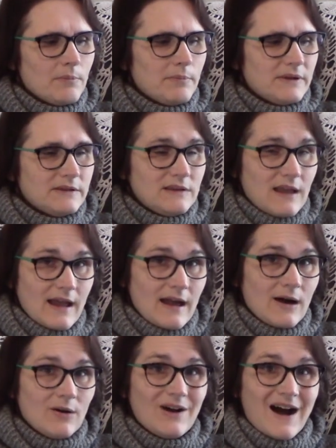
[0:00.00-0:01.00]
But
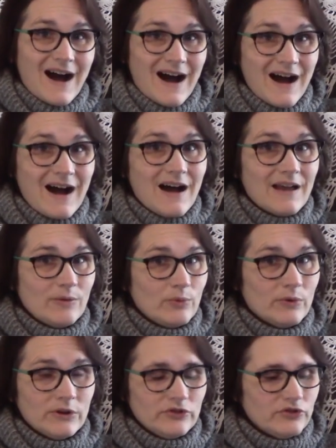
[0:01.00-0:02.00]
now I
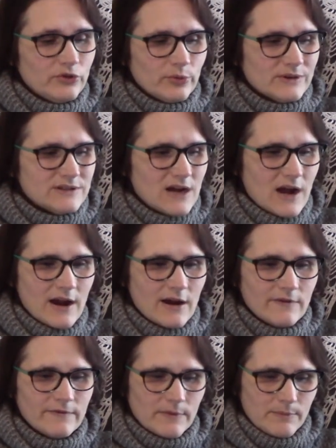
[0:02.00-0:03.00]
wish to
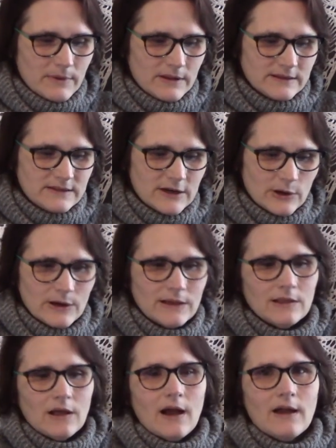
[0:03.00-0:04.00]
retire from military
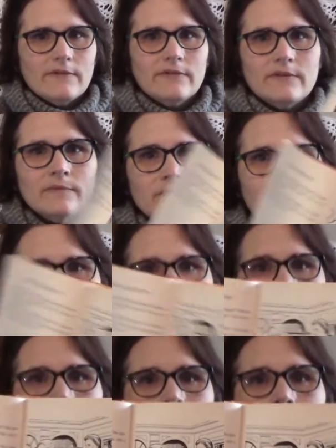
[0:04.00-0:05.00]
life."
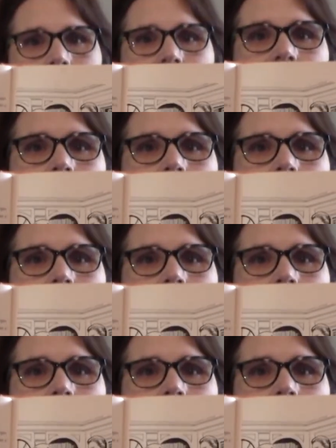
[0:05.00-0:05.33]
Here's an